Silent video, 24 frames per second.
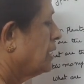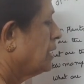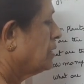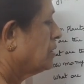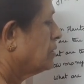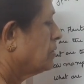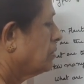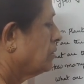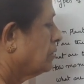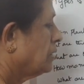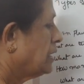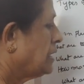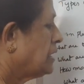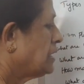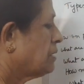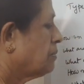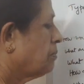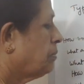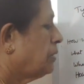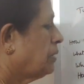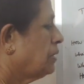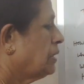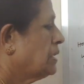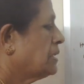So this
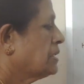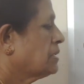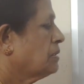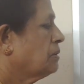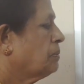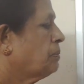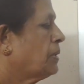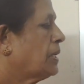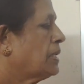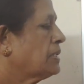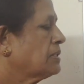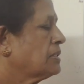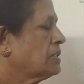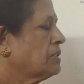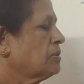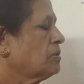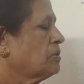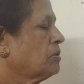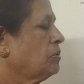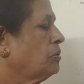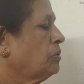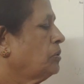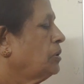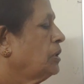bolus
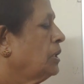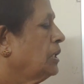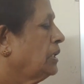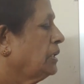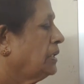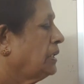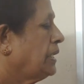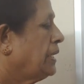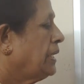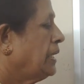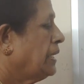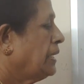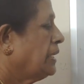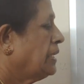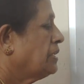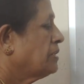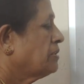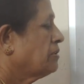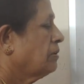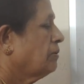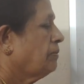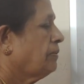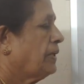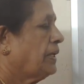passes through the
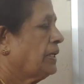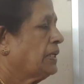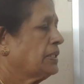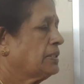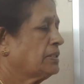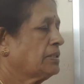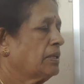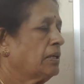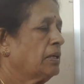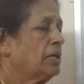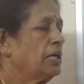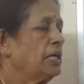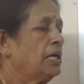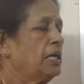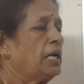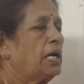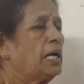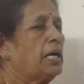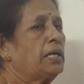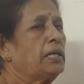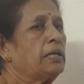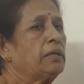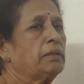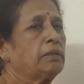esophagus,
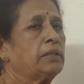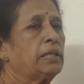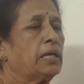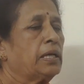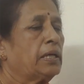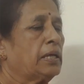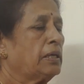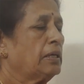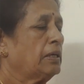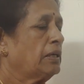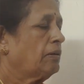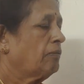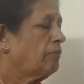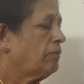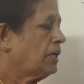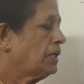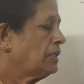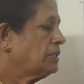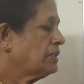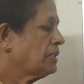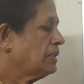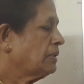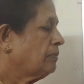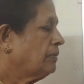and
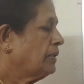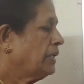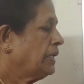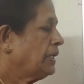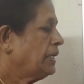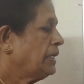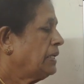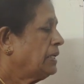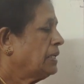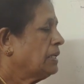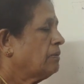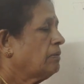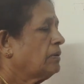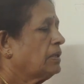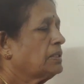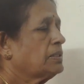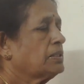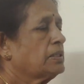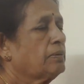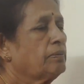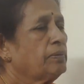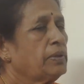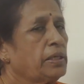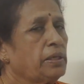the inner
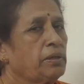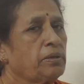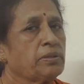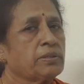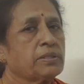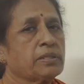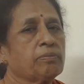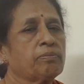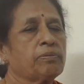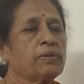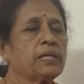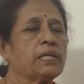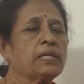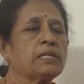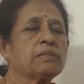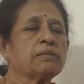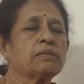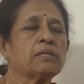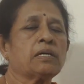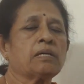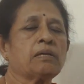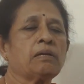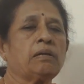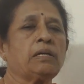walls of the
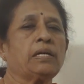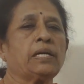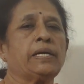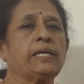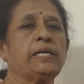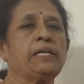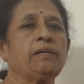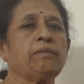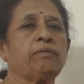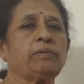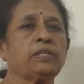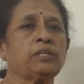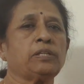esophagus are lined